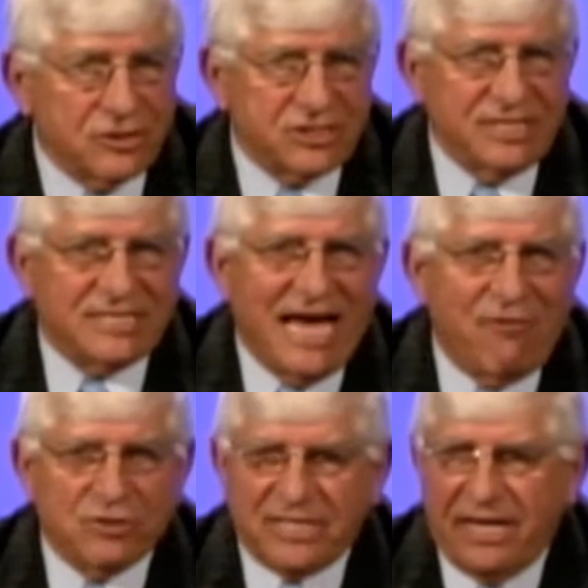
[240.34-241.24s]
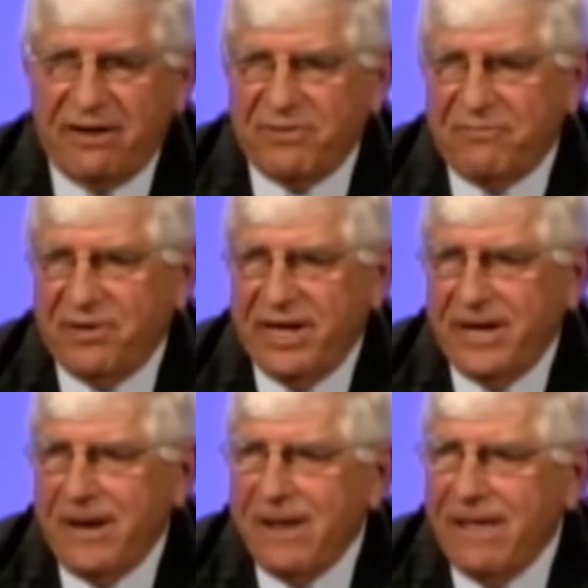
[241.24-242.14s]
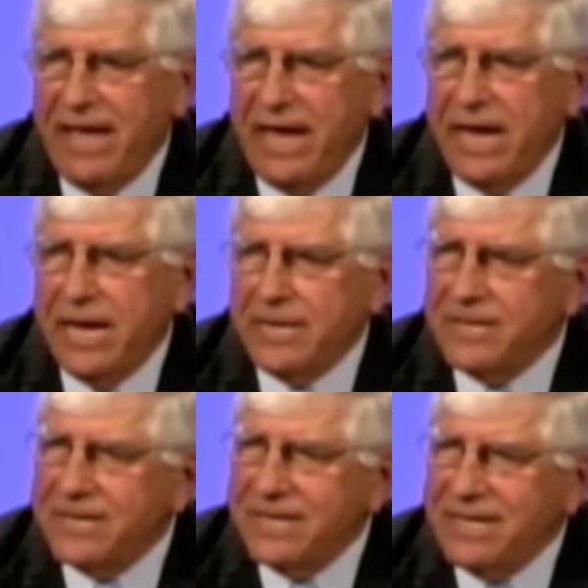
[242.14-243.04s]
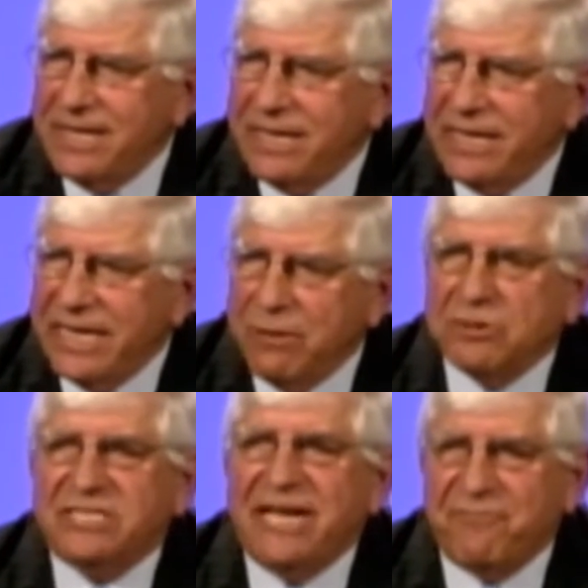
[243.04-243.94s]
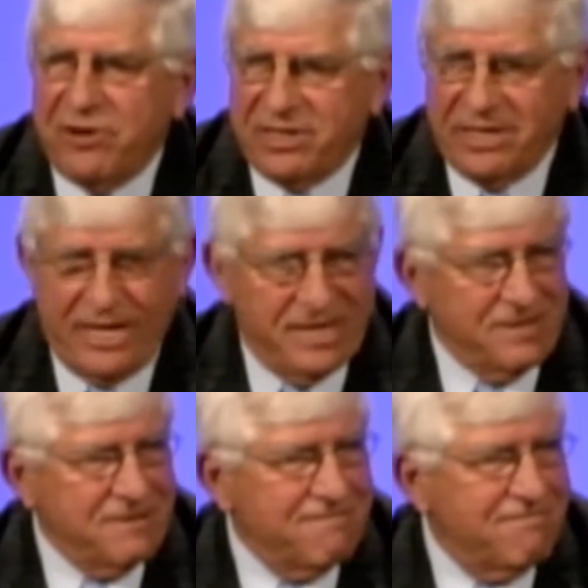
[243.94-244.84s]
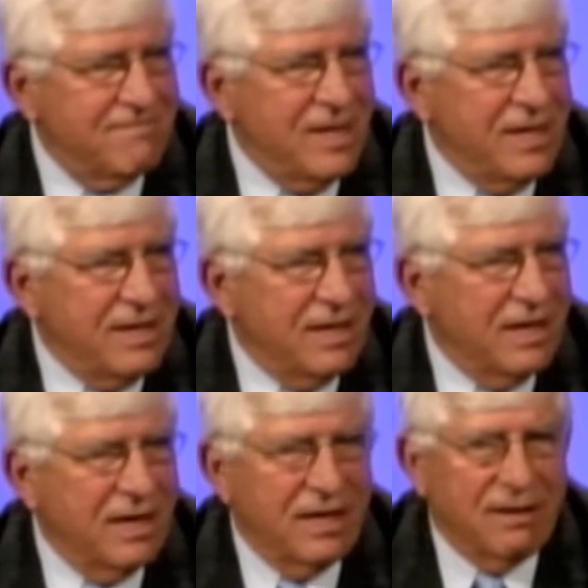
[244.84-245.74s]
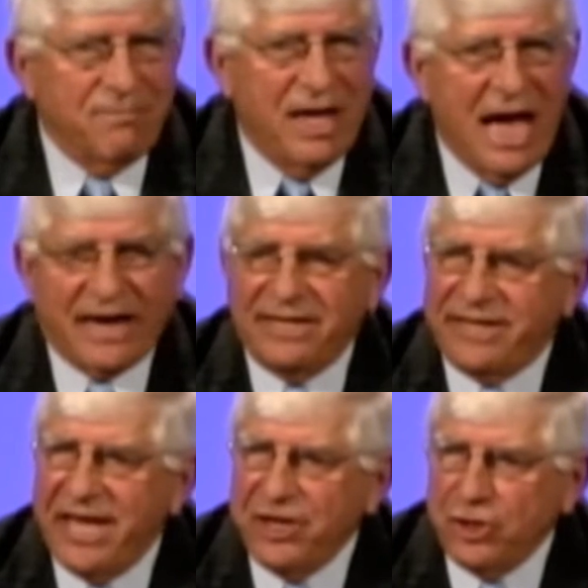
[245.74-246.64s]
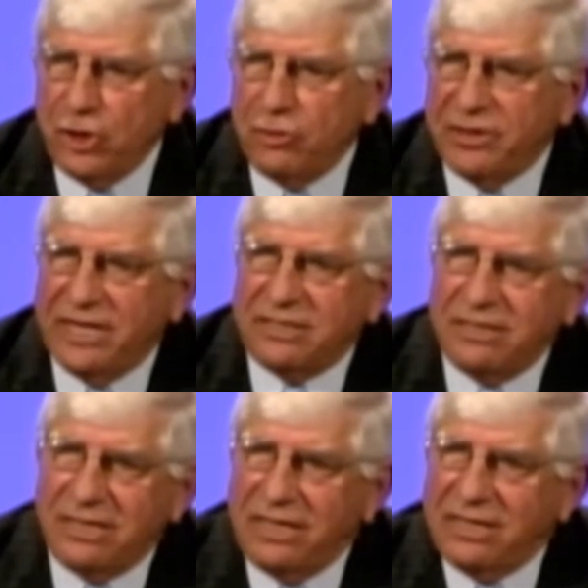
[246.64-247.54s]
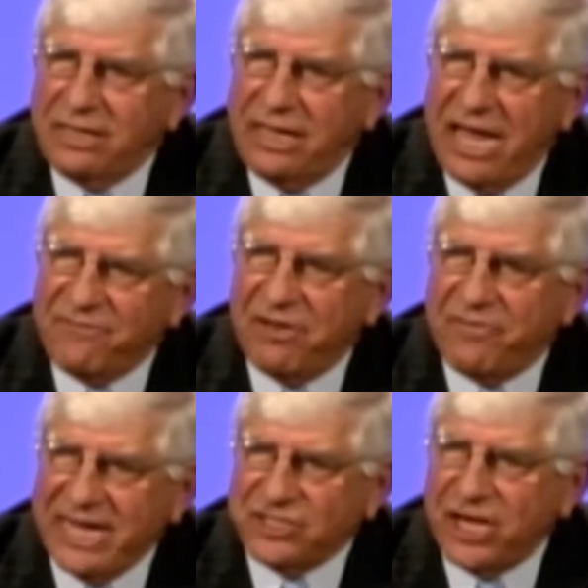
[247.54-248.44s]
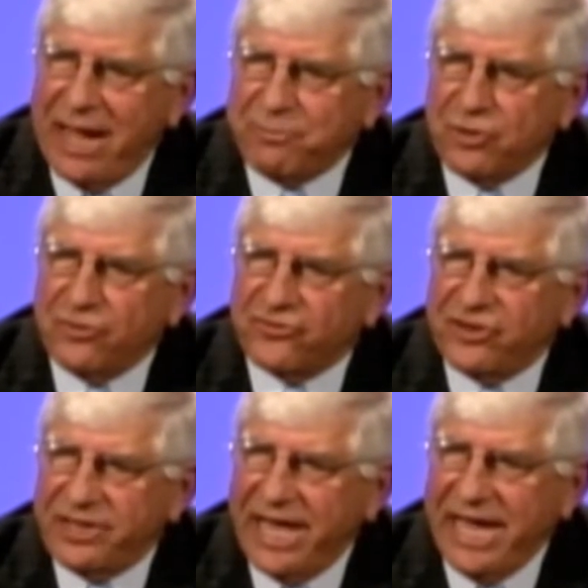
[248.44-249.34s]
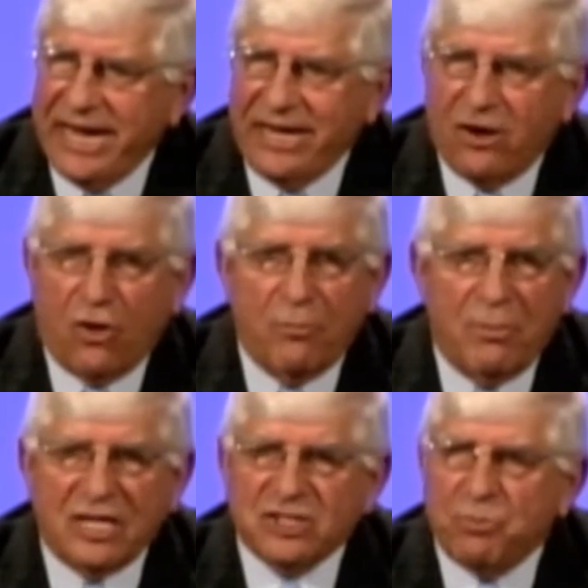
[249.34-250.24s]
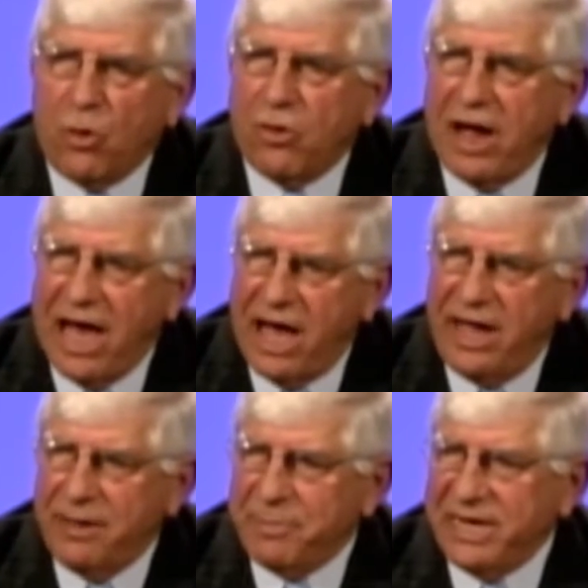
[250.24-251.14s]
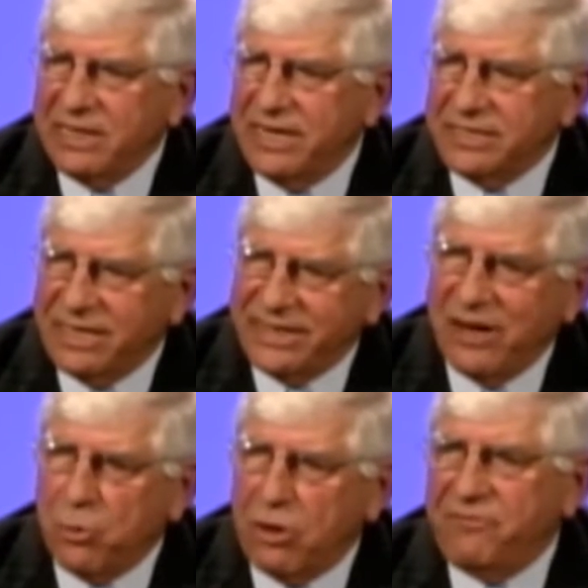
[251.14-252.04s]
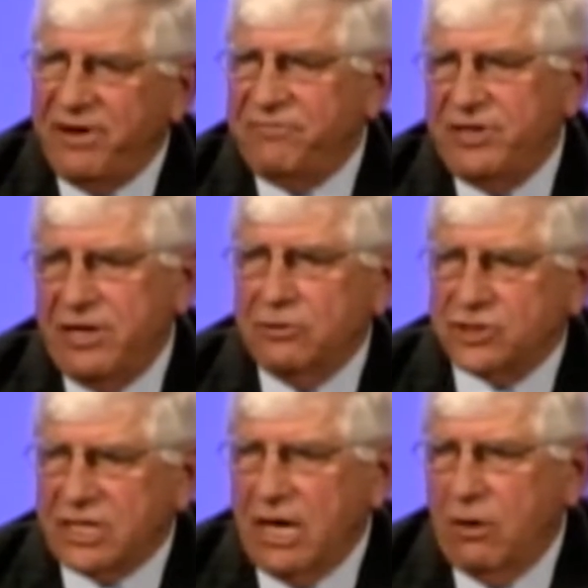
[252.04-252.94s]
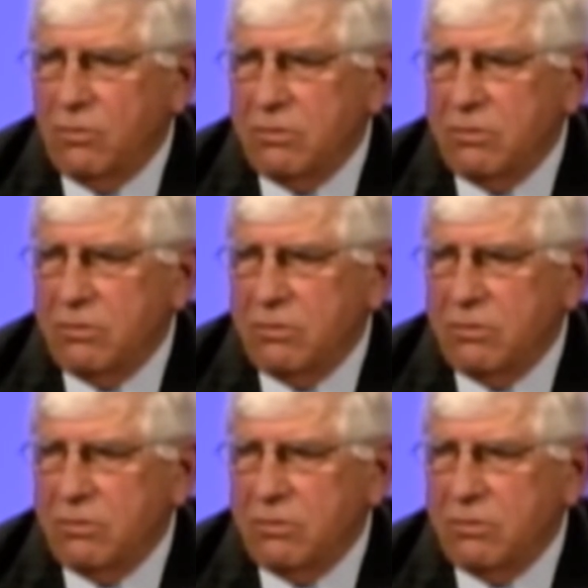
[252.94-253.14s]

since I was in FFA, and it was different then. Uh, I can tell you that FFA chapters today are much more eye appealing than they were 50 years ago.